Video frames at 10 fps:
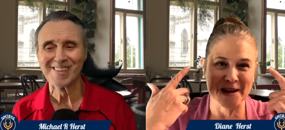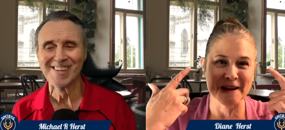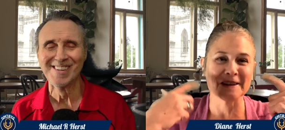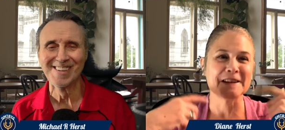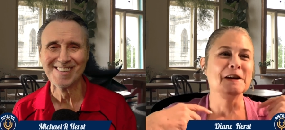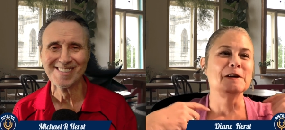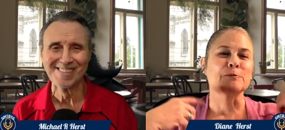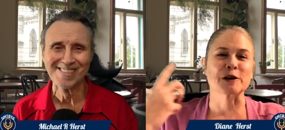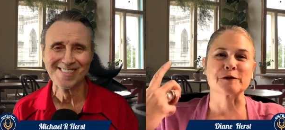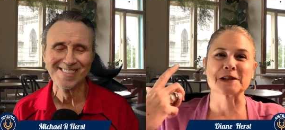Speaker 1: of my head
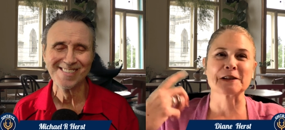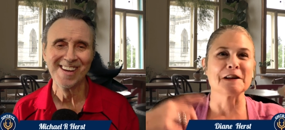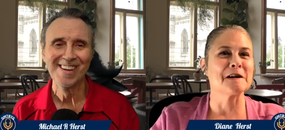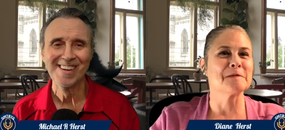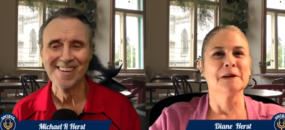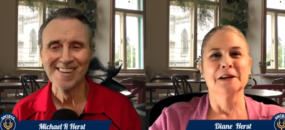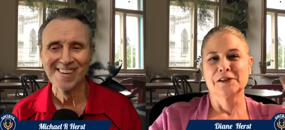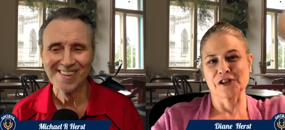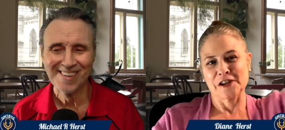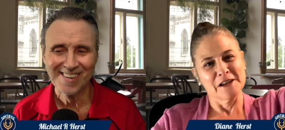Breakfast Club,
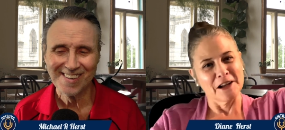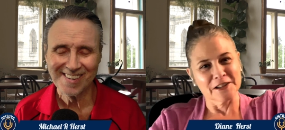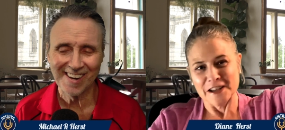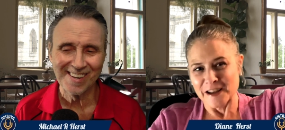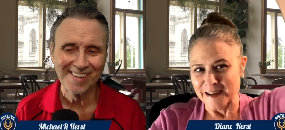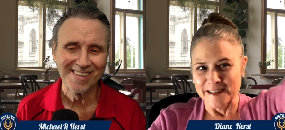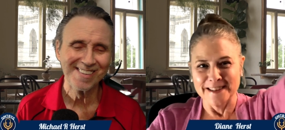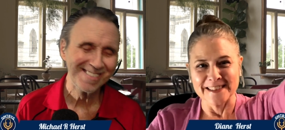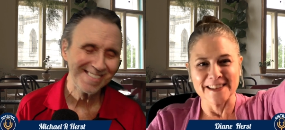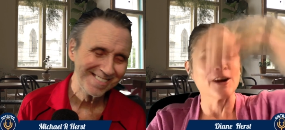Judd yeah.
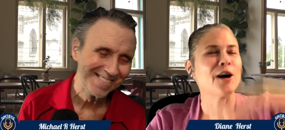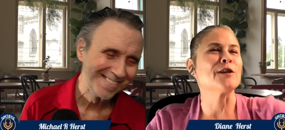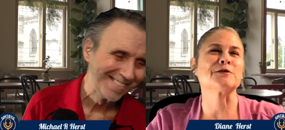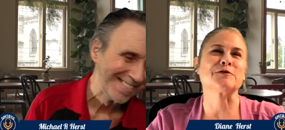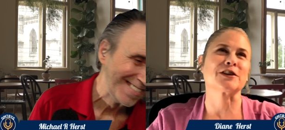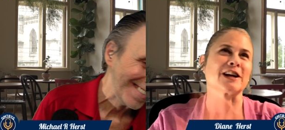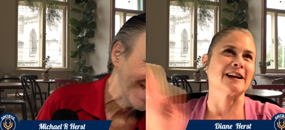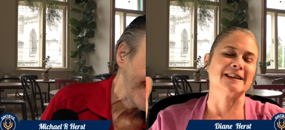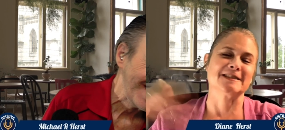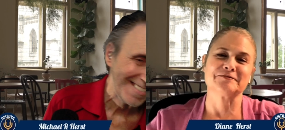Nelson, it, oh,
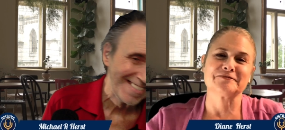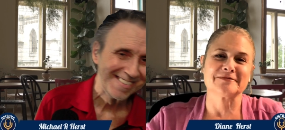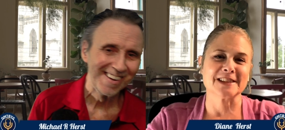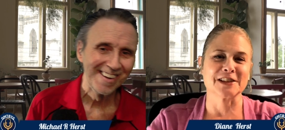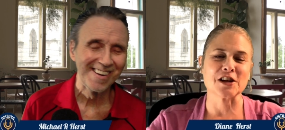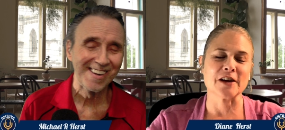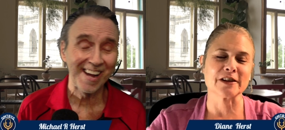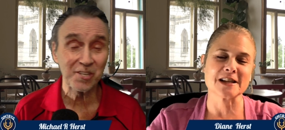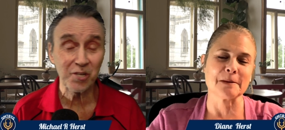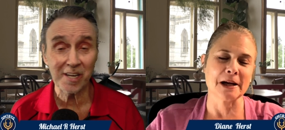forget it. It's, yeah, every
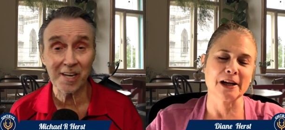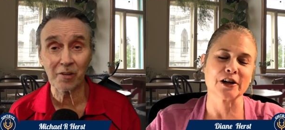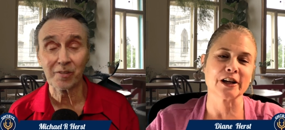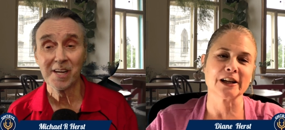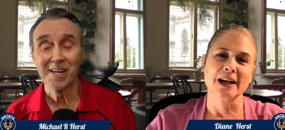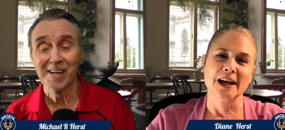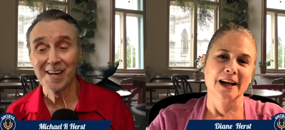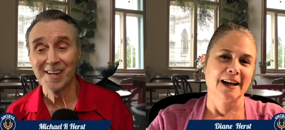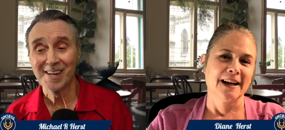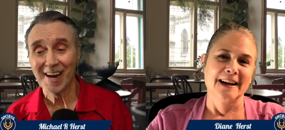Judd time knows. I hear it.
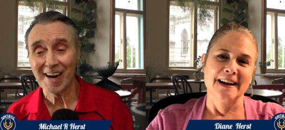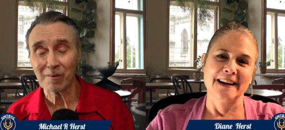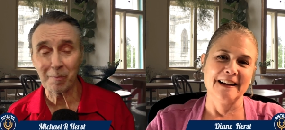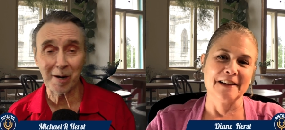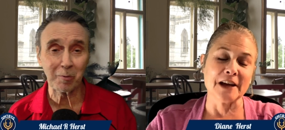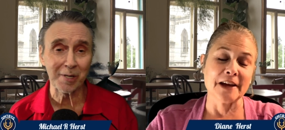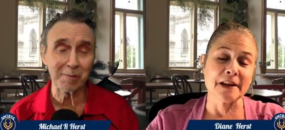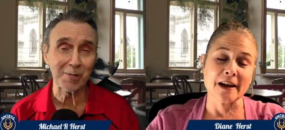
Speaker 2: Everybody will be.